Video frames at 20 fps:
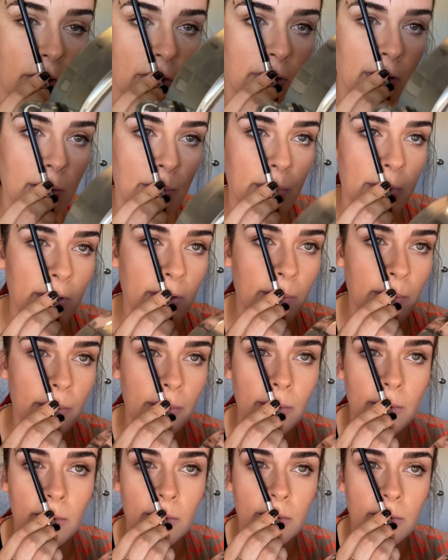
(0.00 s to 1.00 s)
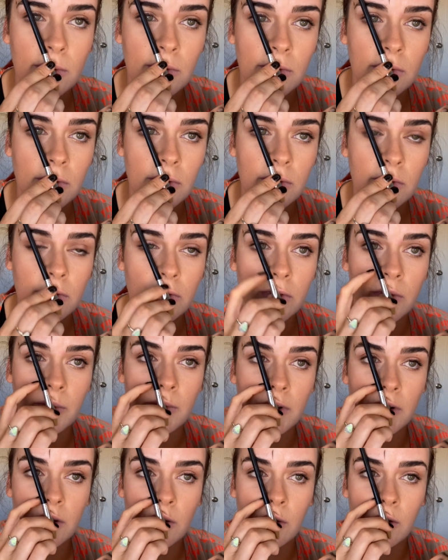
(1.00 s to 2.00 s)
their pupil, from the
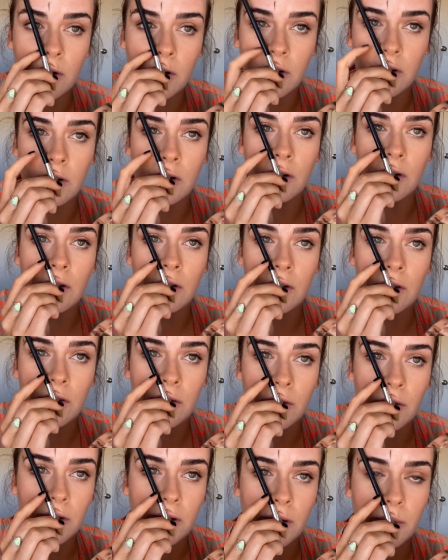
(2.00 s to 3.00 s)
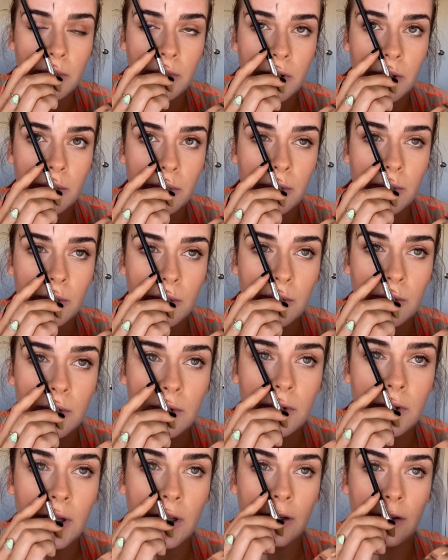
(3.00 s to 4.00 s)
corner of the nose through their pupil,
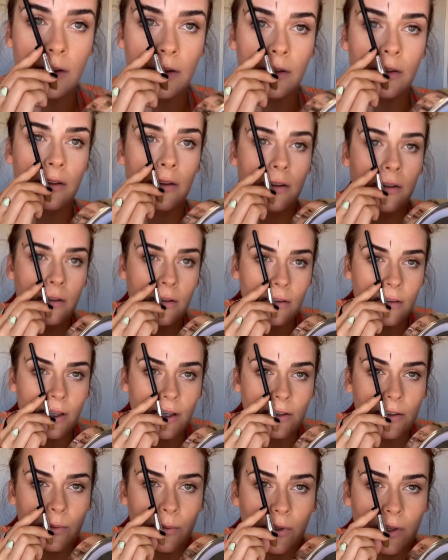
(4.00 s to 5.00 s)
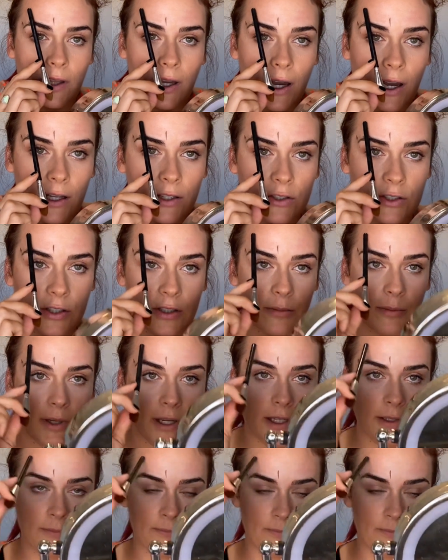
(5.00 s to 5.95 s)
and that's where the arch should be.